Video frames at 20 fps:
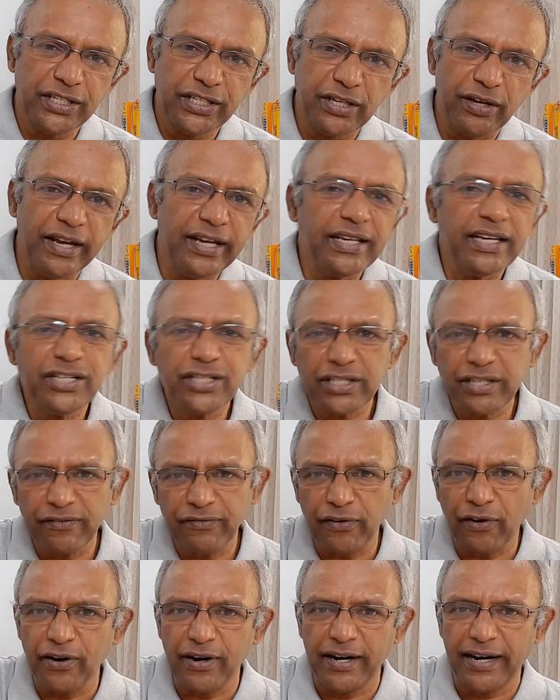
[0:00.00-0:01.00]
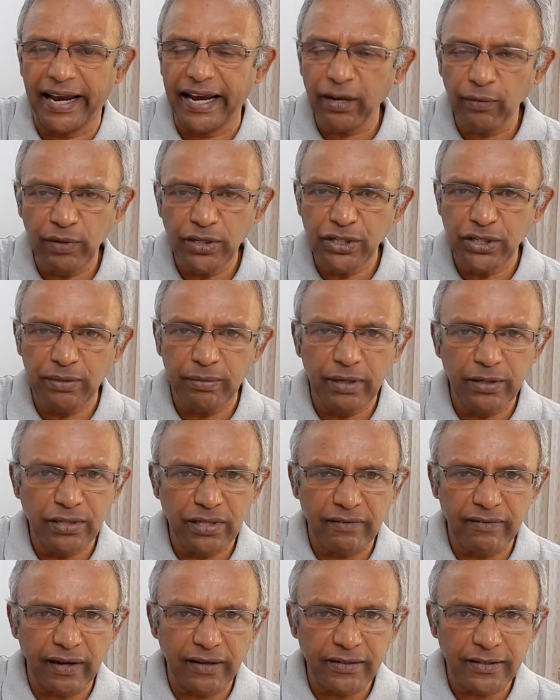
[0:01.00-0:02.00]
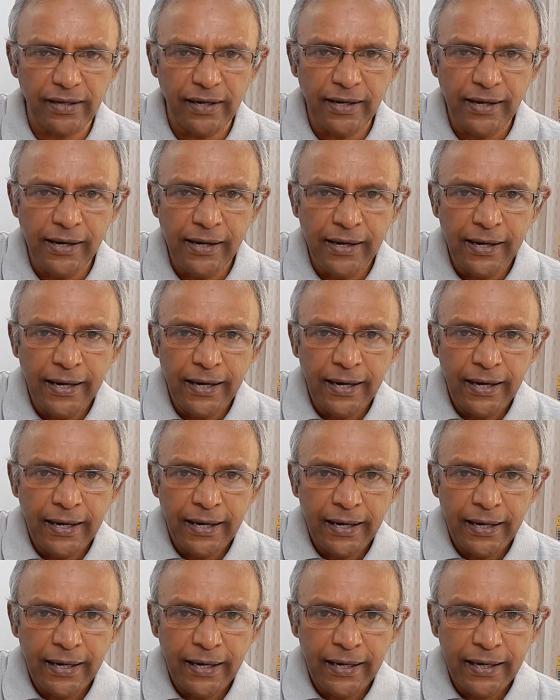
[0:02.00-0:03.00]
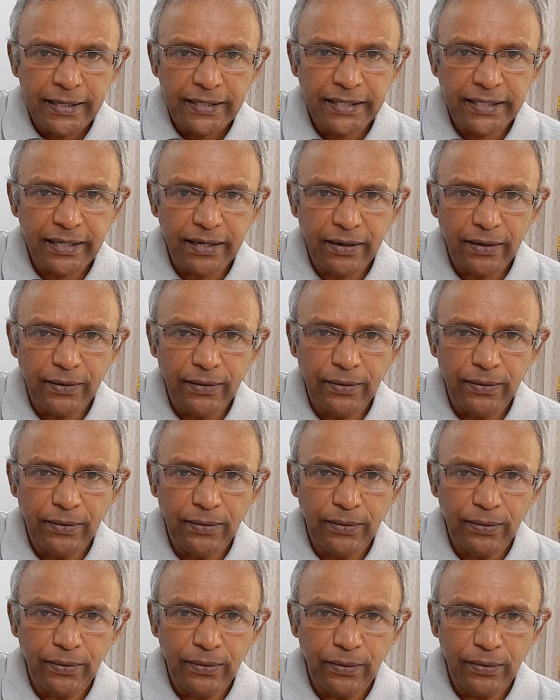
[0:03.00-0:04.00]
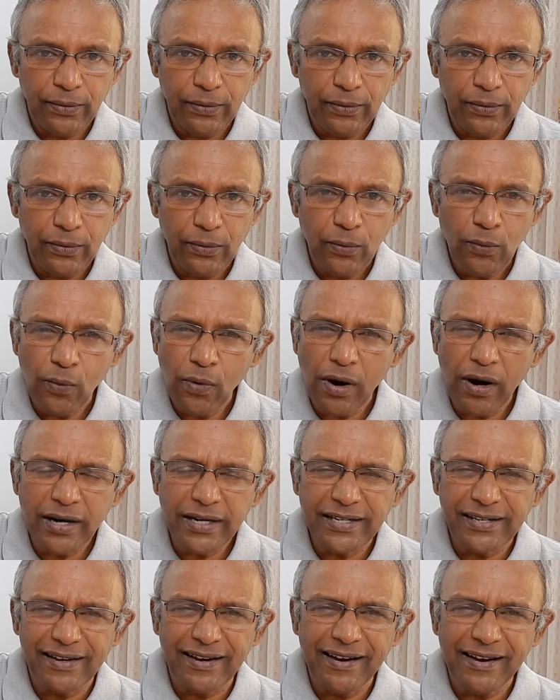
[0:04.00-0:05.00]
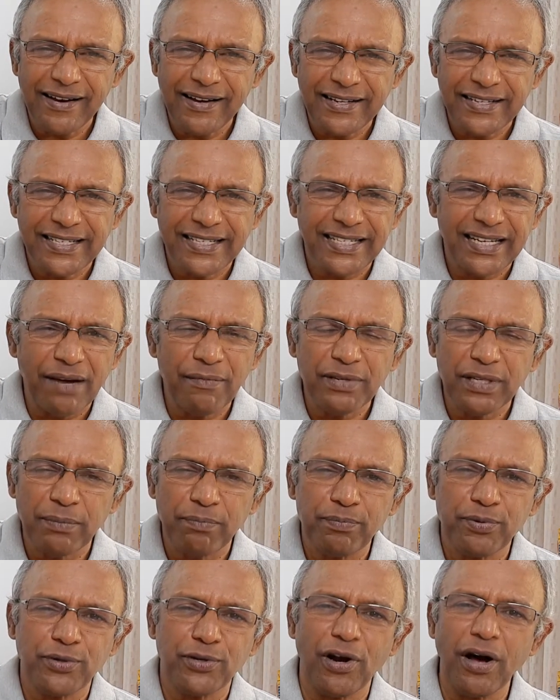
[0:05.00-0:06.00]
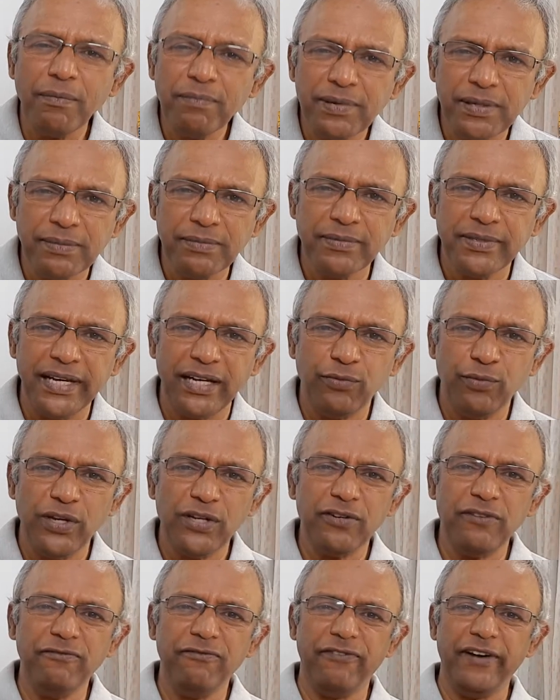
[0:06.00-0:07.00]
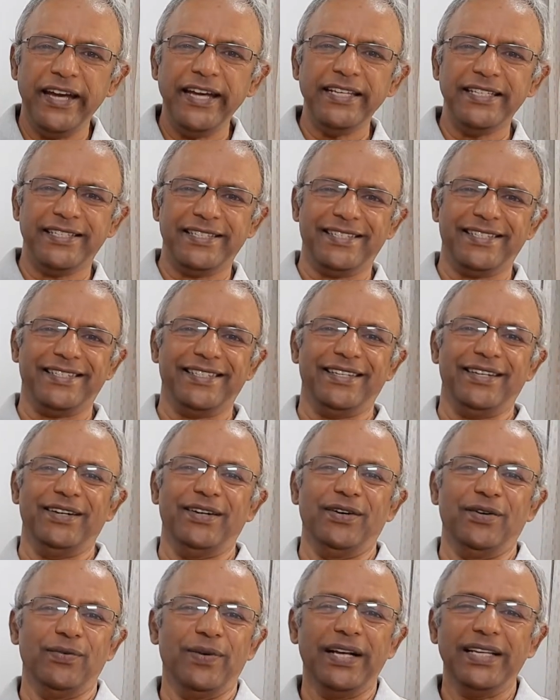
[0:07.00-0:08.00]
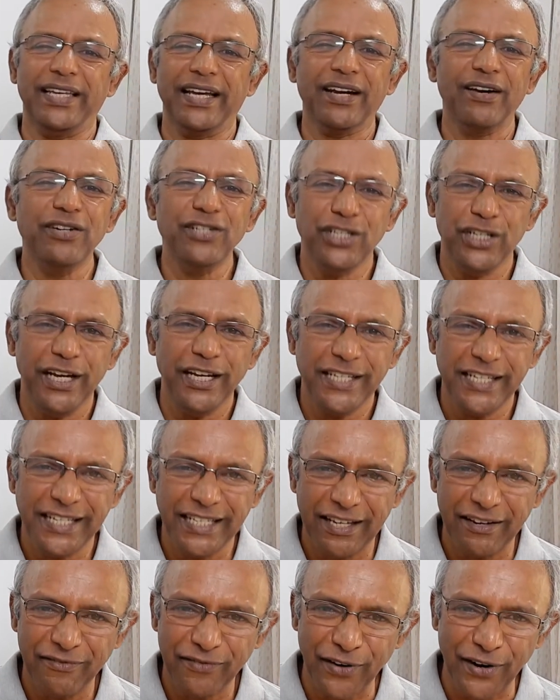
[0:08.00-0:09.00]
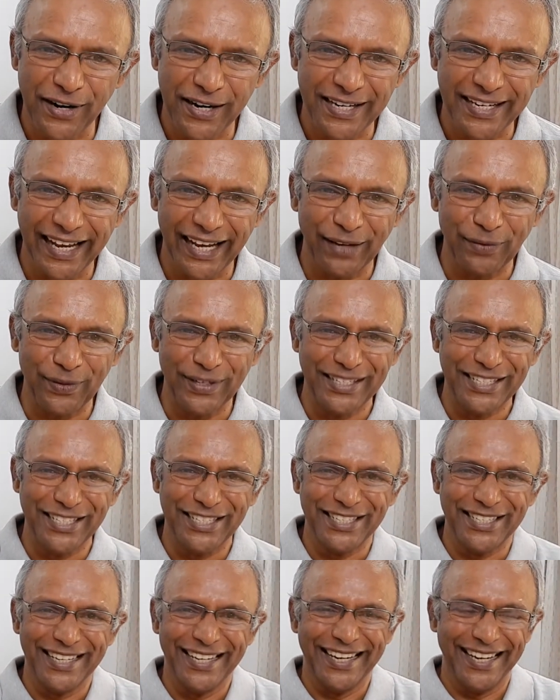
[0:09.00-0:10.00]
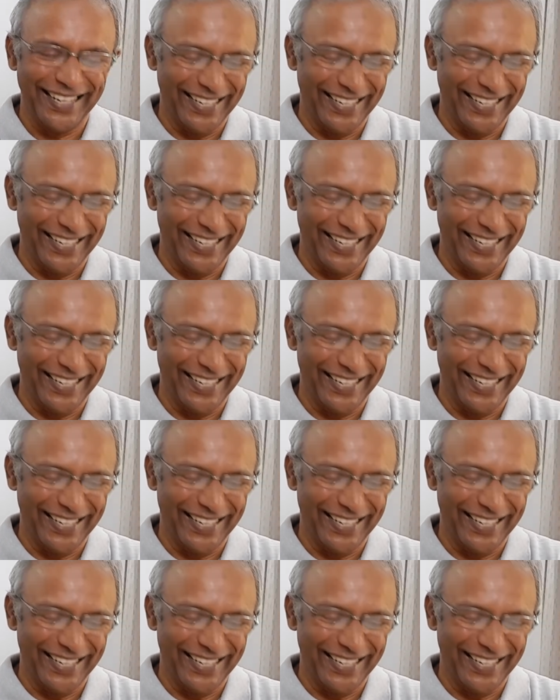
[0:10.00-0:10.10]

So English is a foreign language to most of us. So what are some of the problems that we could face while negotiating in a foreign language?